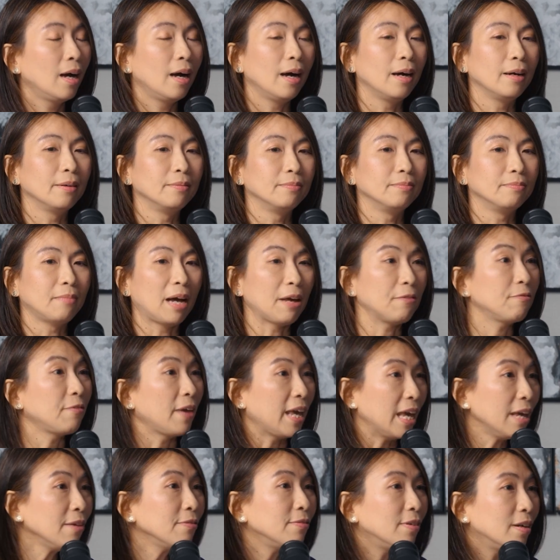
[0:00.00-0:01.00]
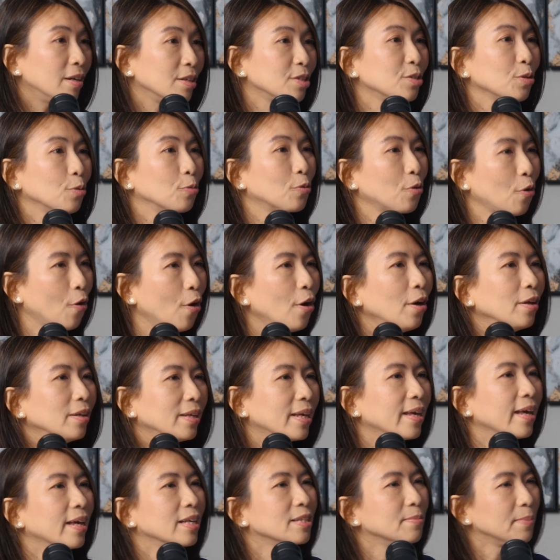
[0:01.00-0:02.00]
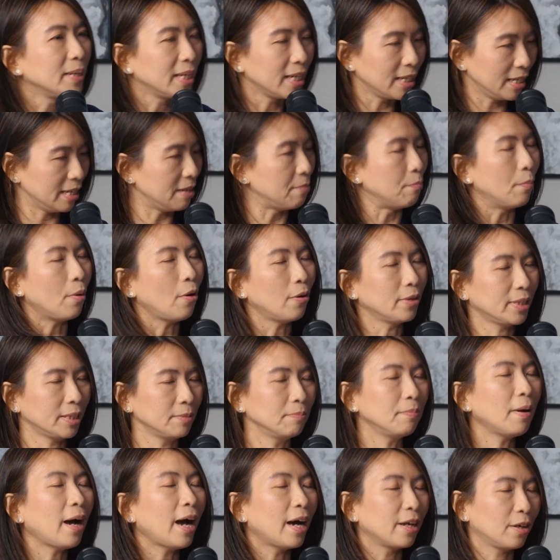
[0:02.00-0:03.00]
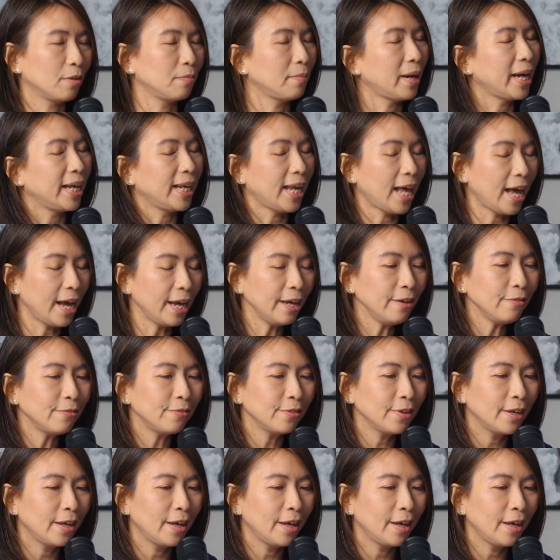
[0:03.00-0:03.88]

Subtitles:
My faith, so God, He has been an important part of my life.